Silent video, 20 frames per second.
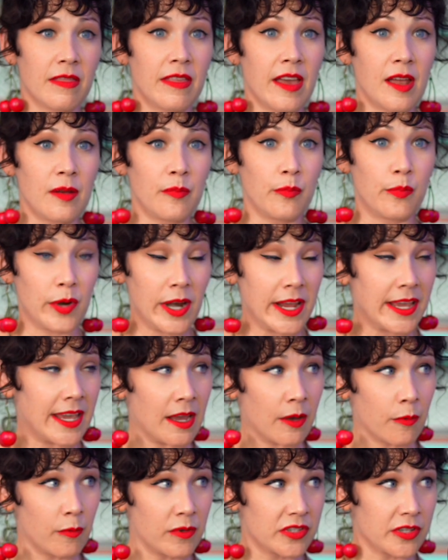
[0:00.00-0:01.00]
that
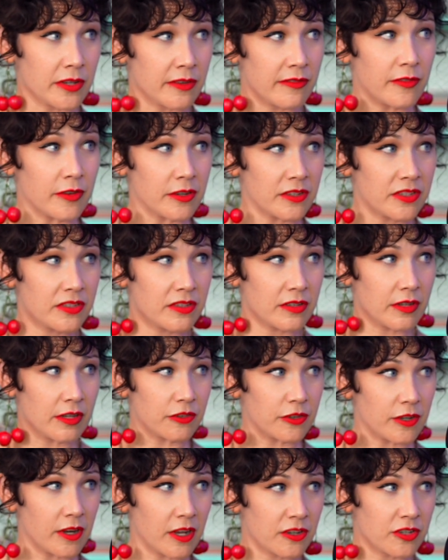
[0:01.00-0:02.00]
breaking was your first
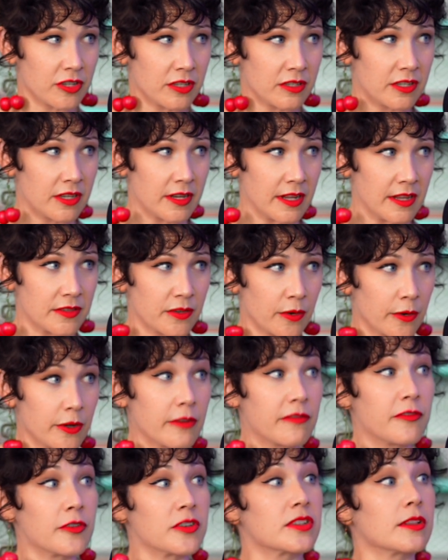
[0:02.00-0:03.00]
introduction to dance or
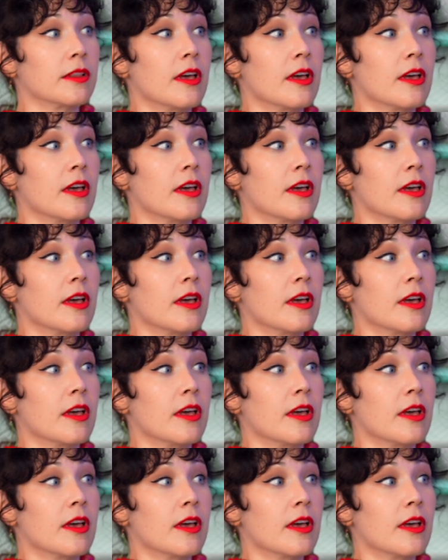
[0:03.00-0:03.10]
your first